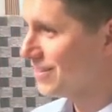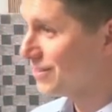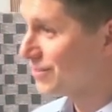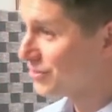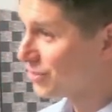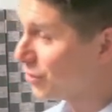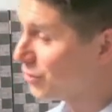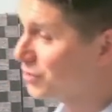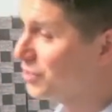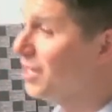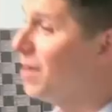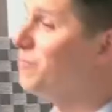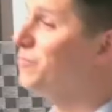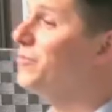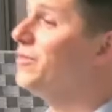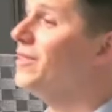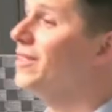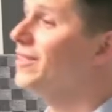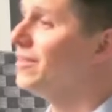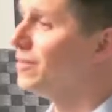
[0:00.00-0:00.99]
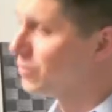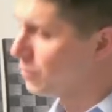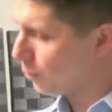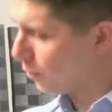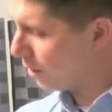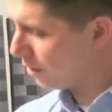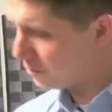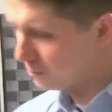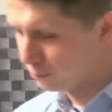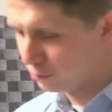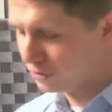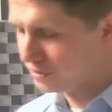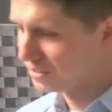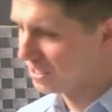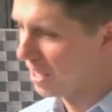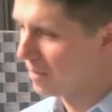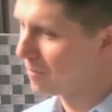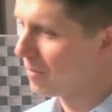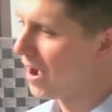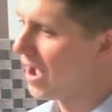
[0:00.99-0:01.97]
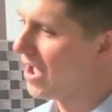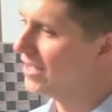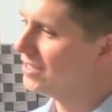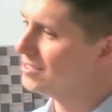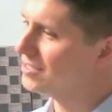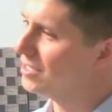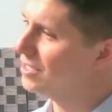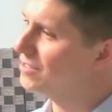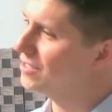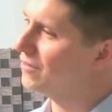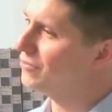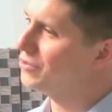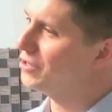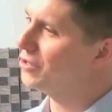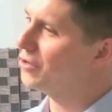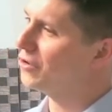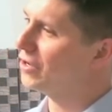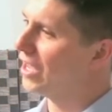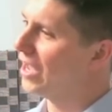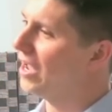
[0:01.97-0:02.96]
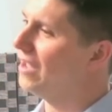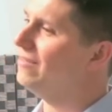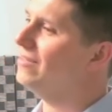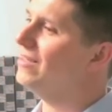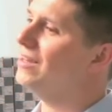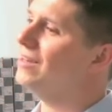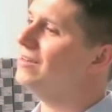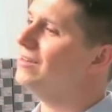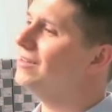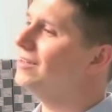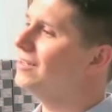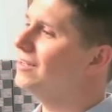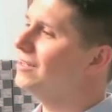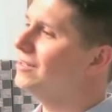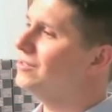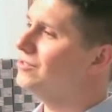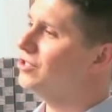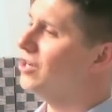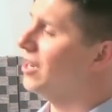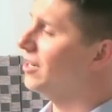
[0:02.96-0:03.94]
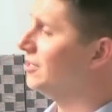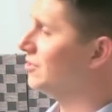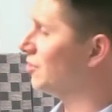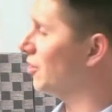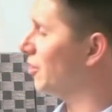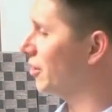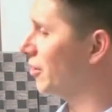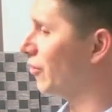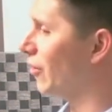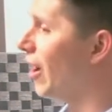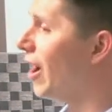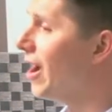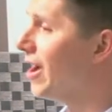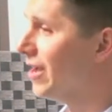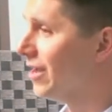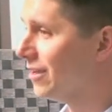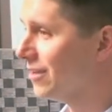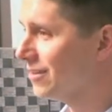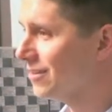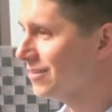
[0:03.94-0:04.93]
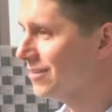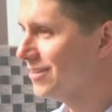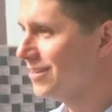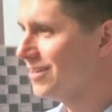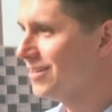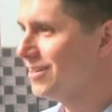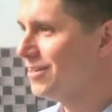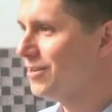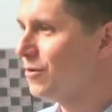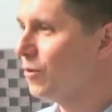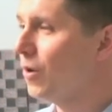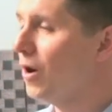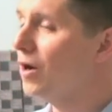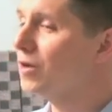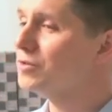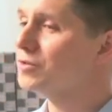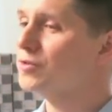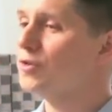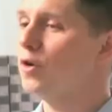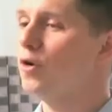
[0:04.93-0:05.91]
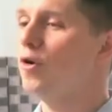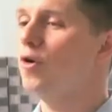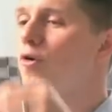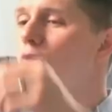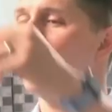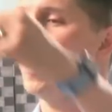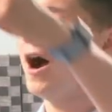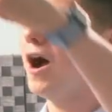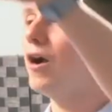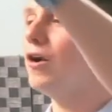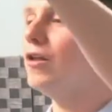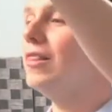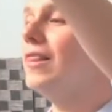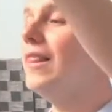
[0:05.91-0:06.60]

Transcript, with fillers: So some, well, the priest came by, he said, is everything okay? And then Johnny started crying. Well, so Our